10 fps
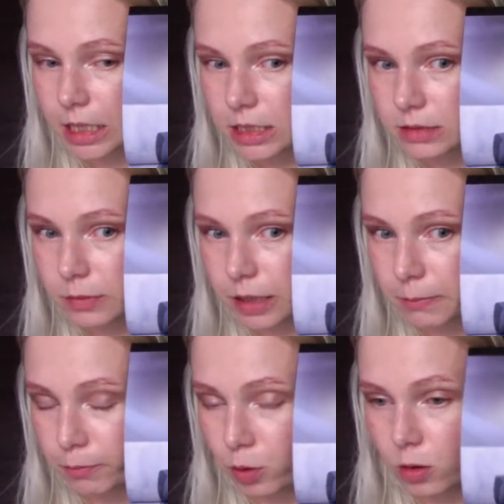he's
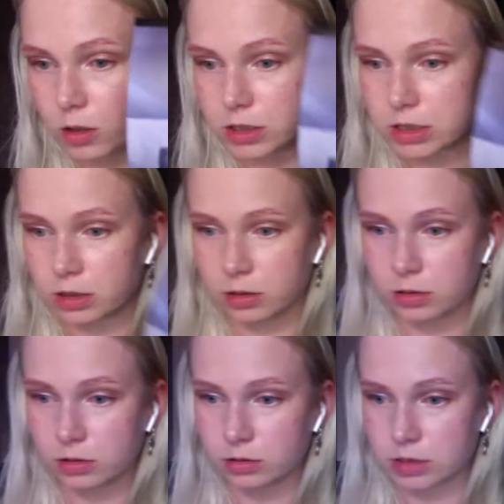my boss, you
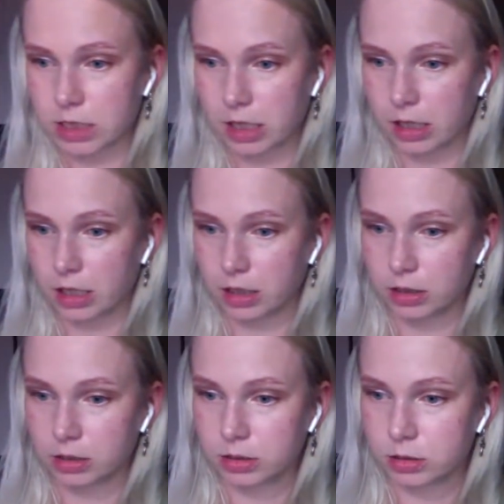know, or
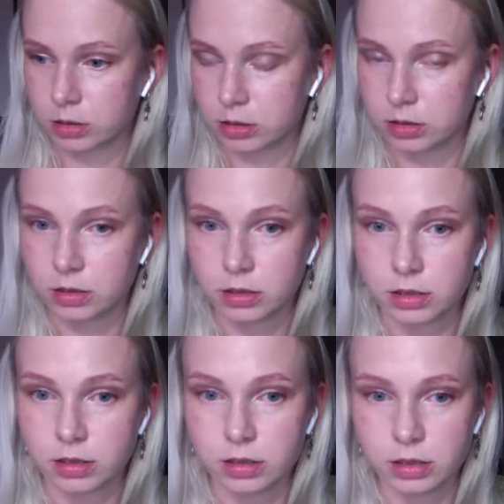something.
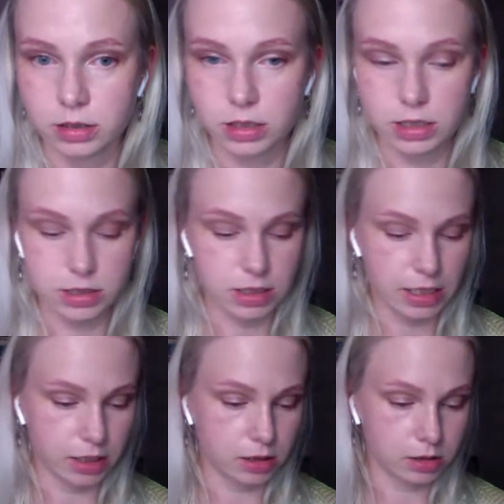And he's
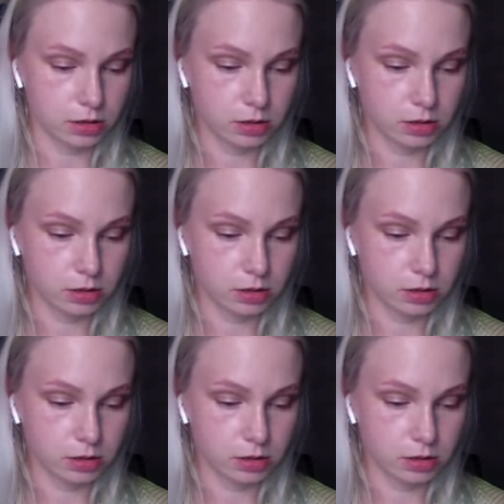like,